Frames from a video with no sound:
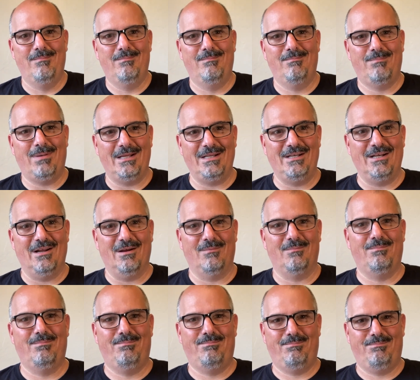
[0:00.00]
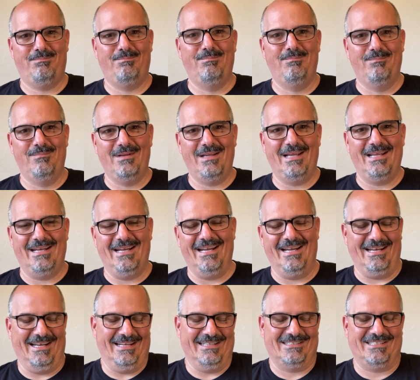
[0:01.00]
But,
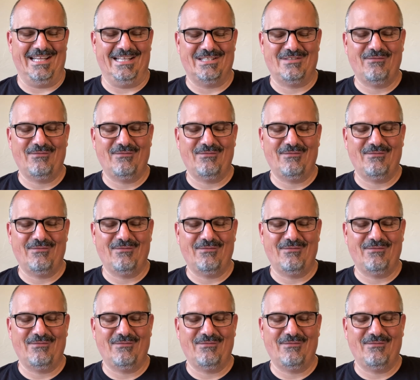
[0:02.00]
it's